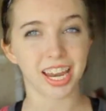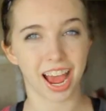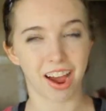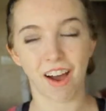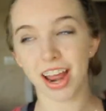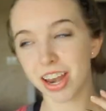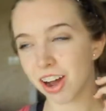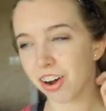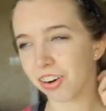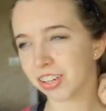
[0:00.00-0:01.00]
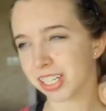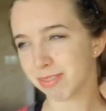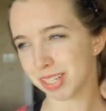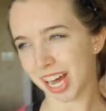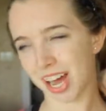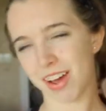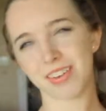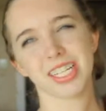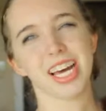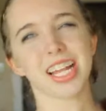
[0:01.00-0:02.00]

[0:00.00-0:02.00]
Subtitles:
Now, I know sometimes